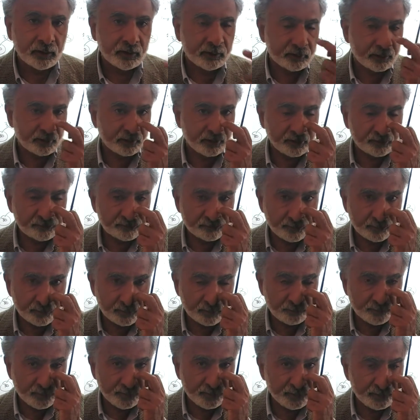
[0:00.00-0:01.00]
the next 10
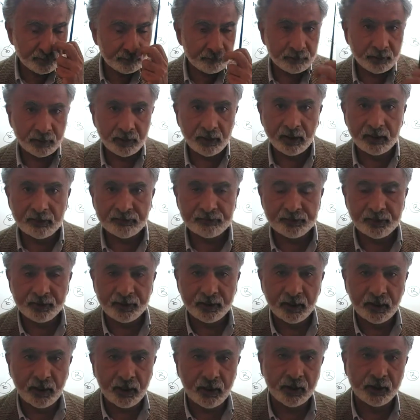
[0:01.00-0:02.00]
are medium the last 10
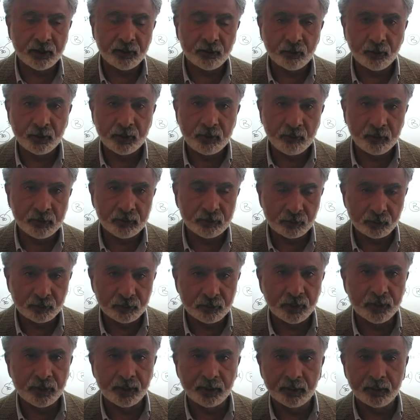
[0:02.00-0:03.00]
are hard 21 through
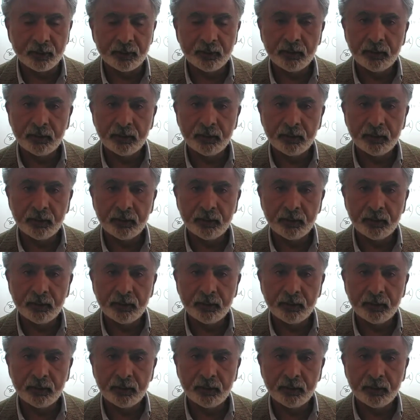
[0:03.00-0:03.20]
30